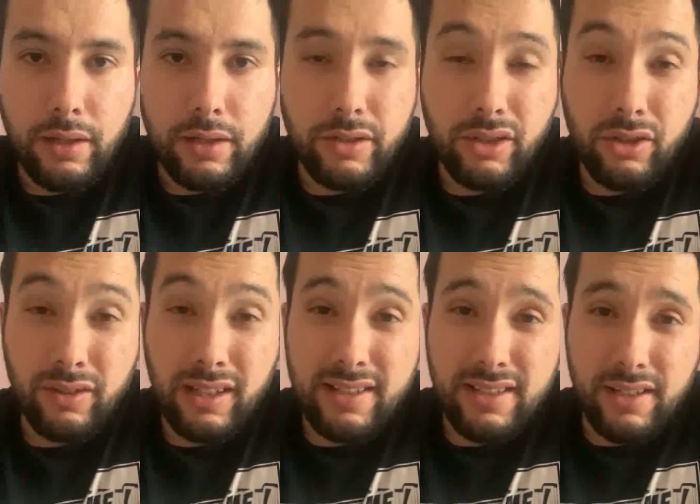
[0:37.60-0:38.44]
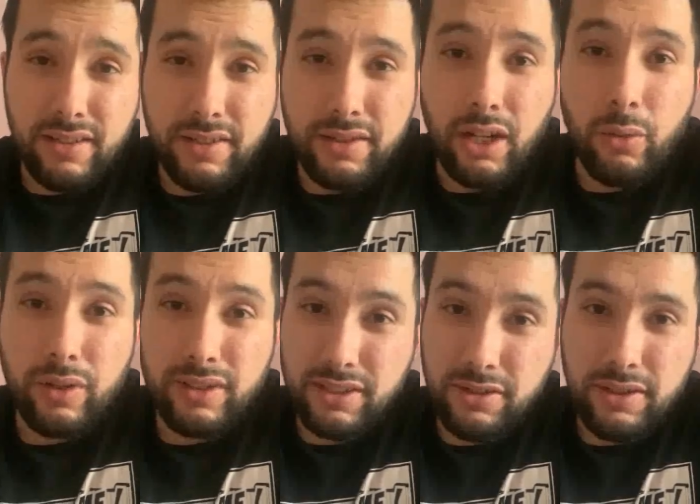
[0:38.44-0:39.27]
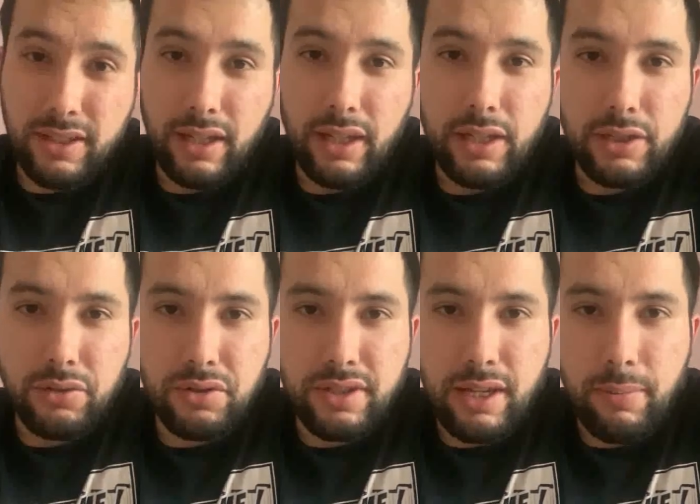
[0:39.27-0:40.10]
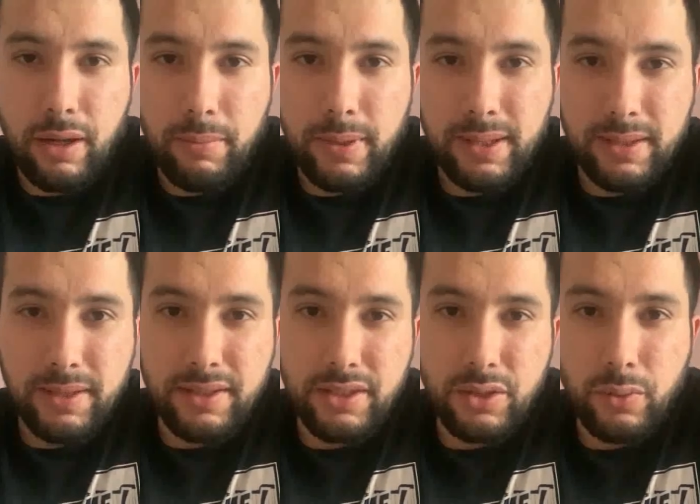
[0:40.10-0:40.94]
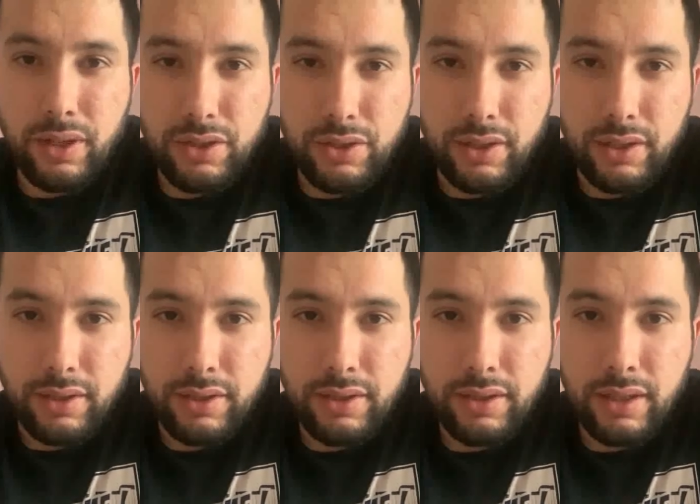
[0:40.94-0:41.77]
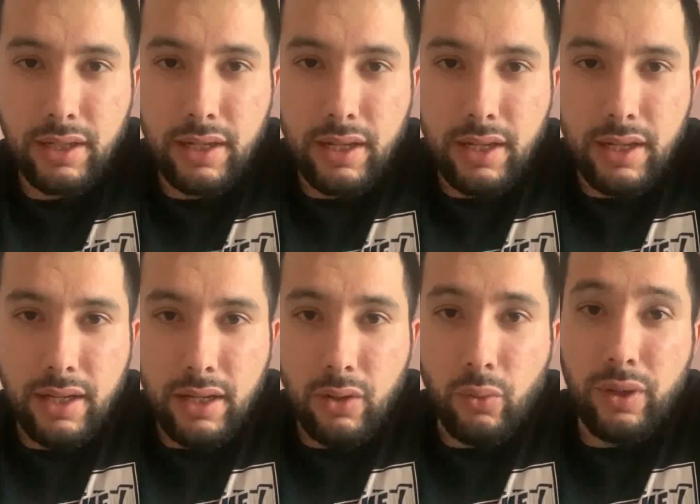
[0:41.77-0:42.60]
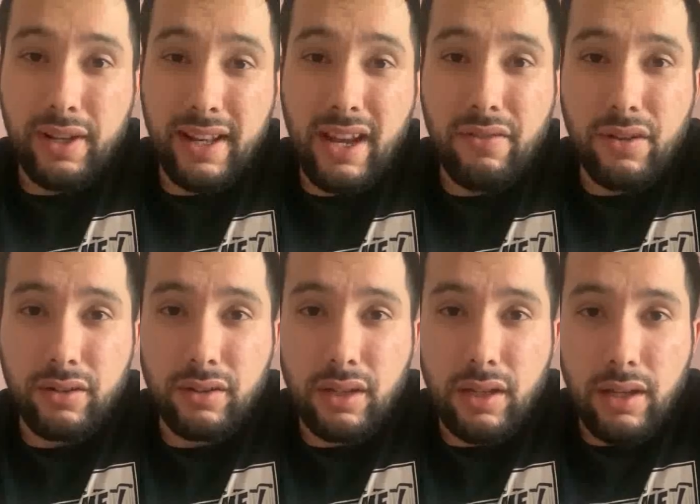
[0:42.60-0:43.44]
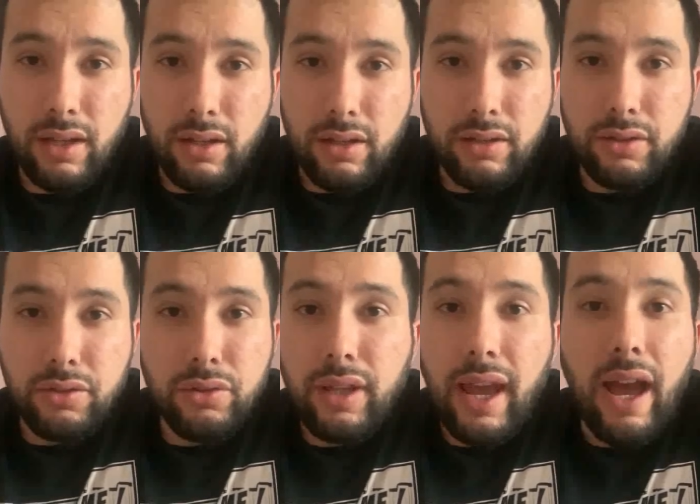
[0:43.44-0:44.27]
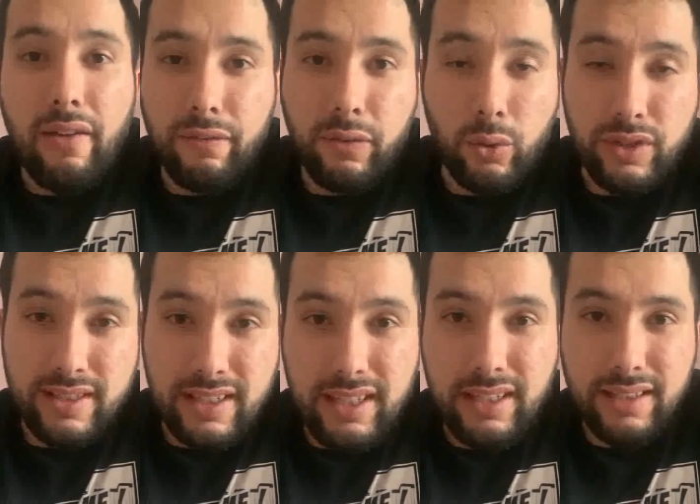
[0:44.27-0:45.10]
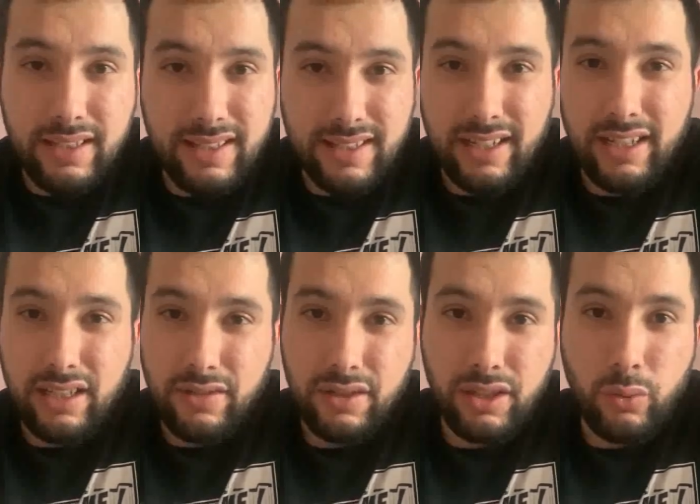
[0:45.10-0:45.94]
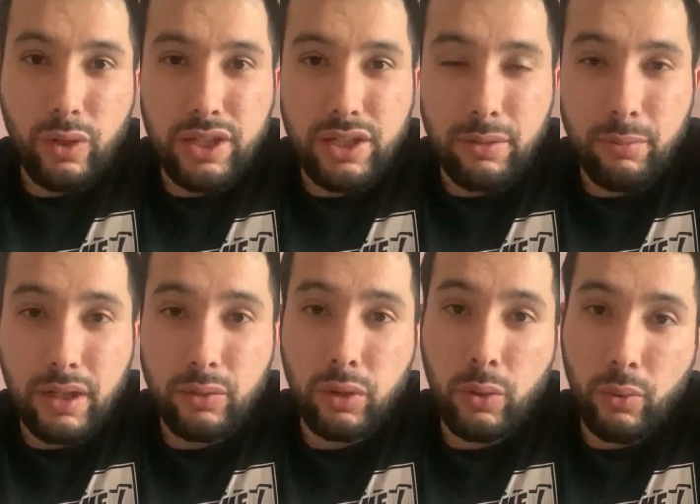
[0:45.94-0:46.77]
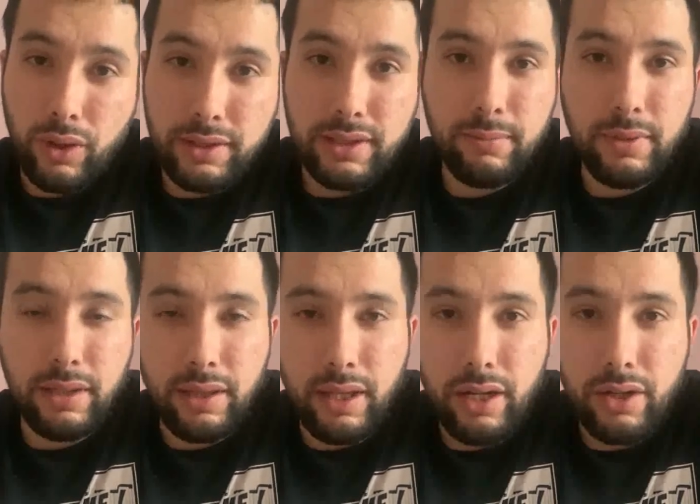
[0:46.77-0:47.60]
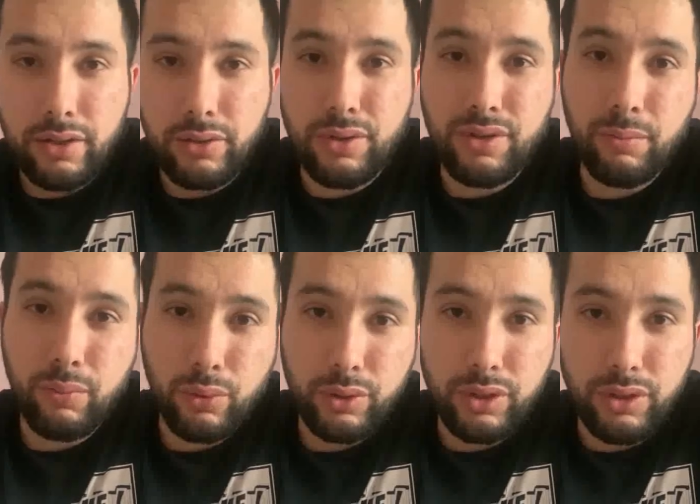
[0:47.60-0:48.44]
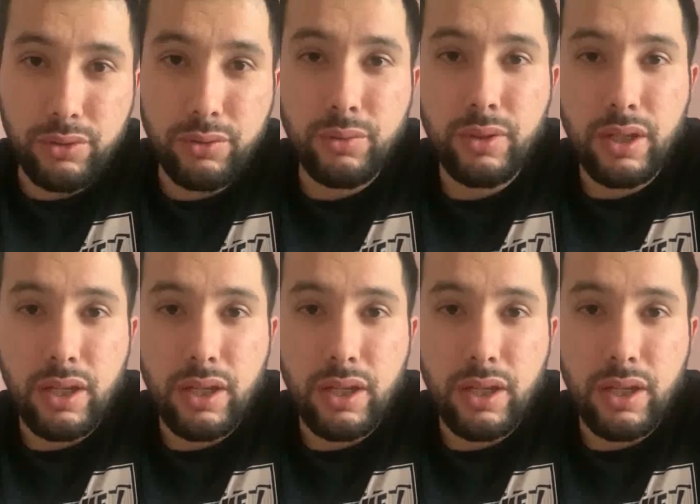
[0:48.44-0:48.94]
Recognize that this is our duty to step up in this situation. We never could have foreseen this kind of situation, but we want to be there to support you,